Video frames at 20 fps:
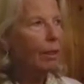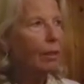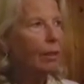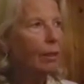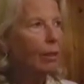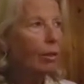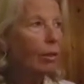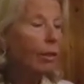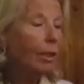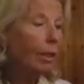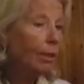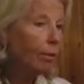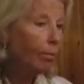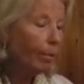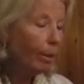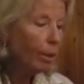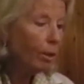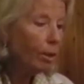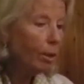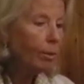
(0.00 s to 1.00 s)
the Agni Yoga
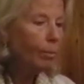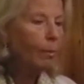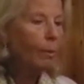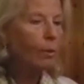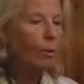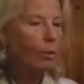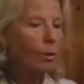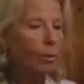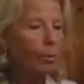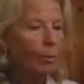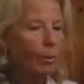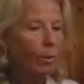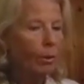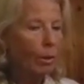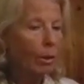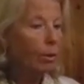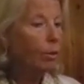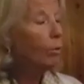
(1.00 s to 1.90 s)
as much as possible